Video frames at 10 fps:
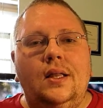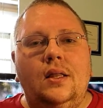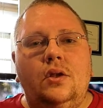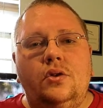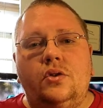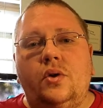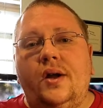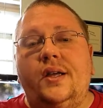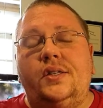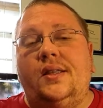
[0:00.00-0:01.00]
the
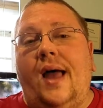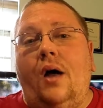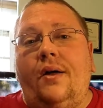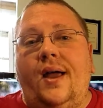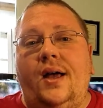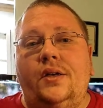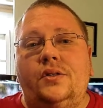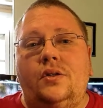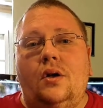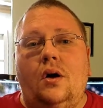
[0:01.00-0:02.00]
Notorious and the
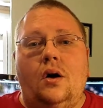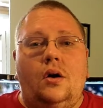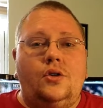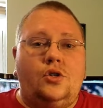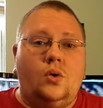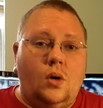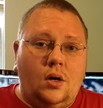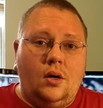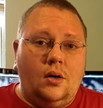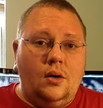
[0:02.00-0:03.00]
Outcast are
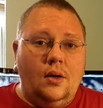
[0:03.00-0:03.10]
shorter,